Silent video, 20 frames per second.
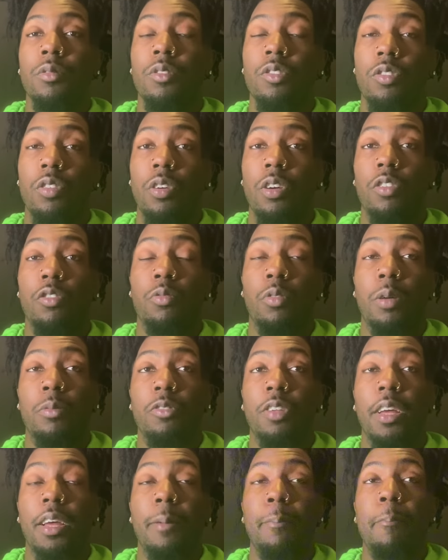so here's what I'm
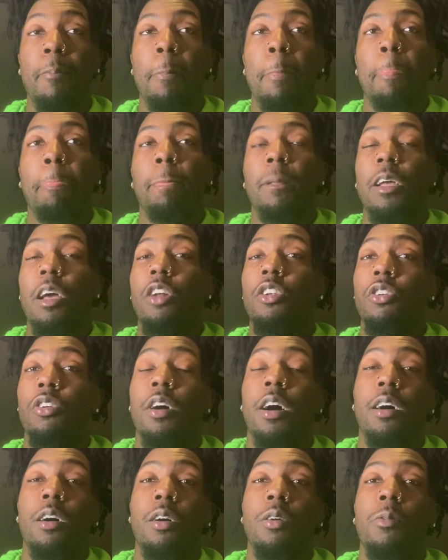saying. Y'all know
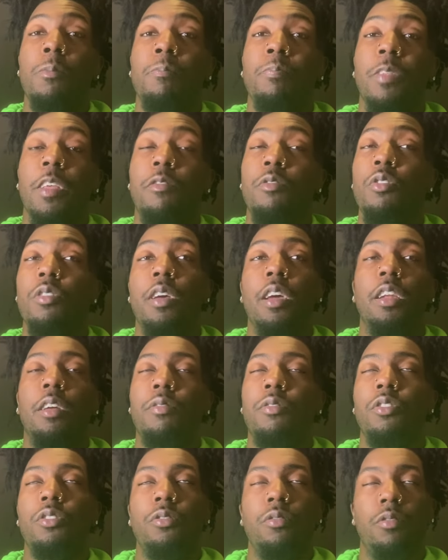how if you and
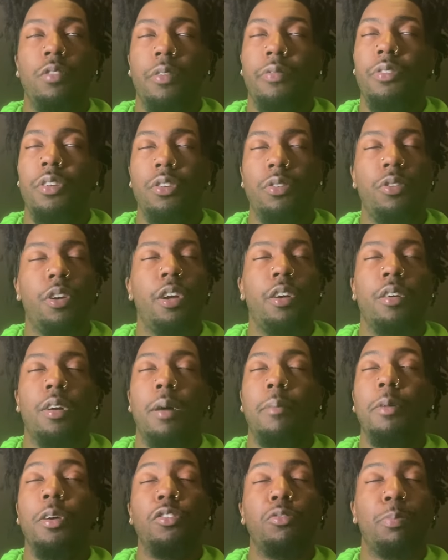if you if you're new here,
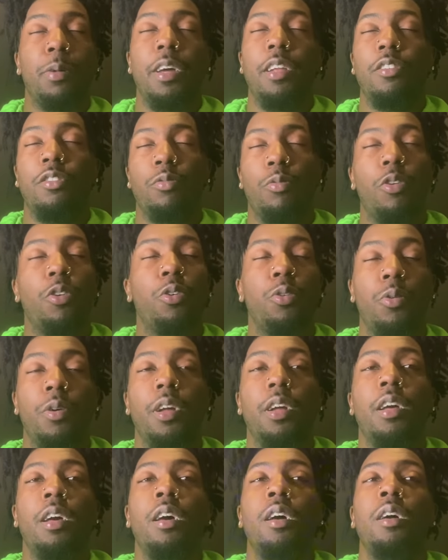I'm gonna explain this real
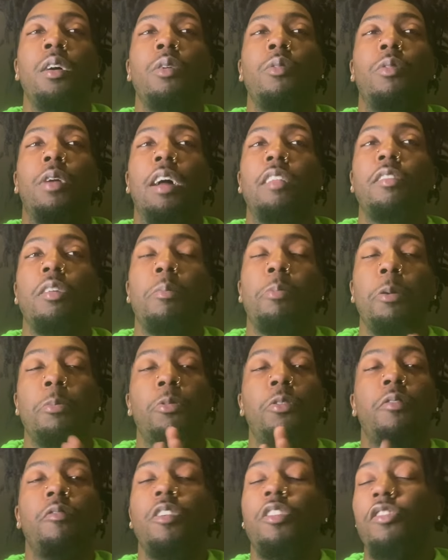quick. When I tell
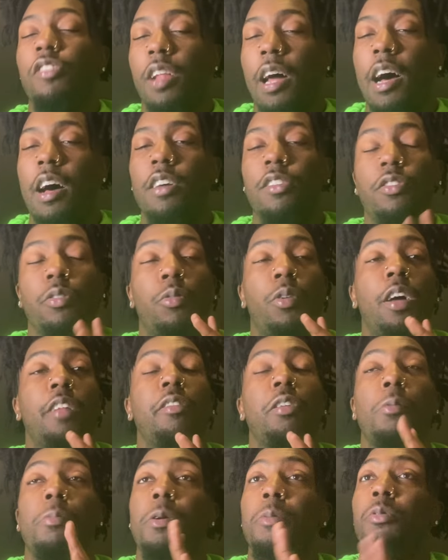people to visualize, when I
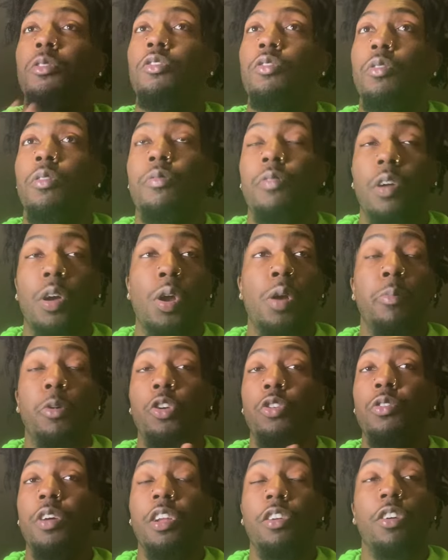tell people to affirm or
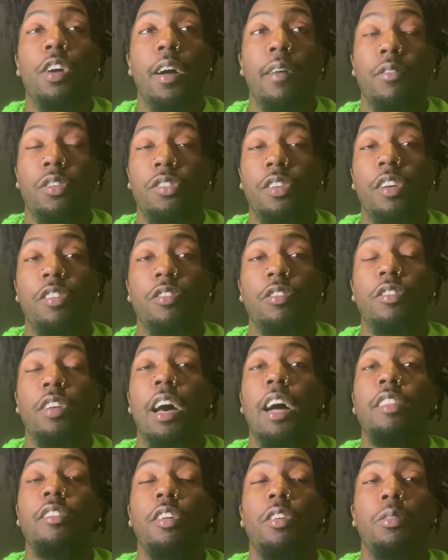do inner conversations,
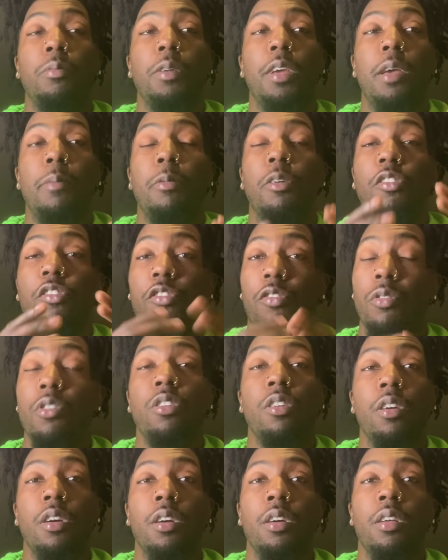I tell them keep it
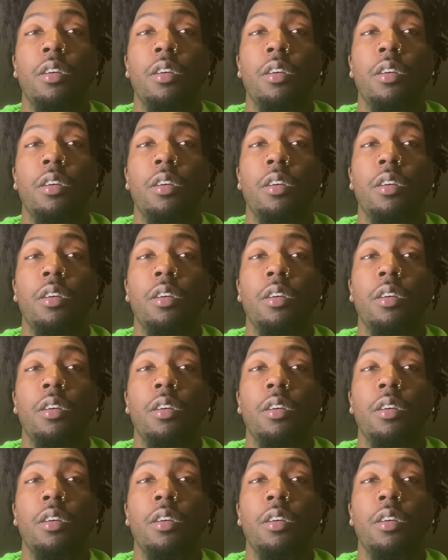short,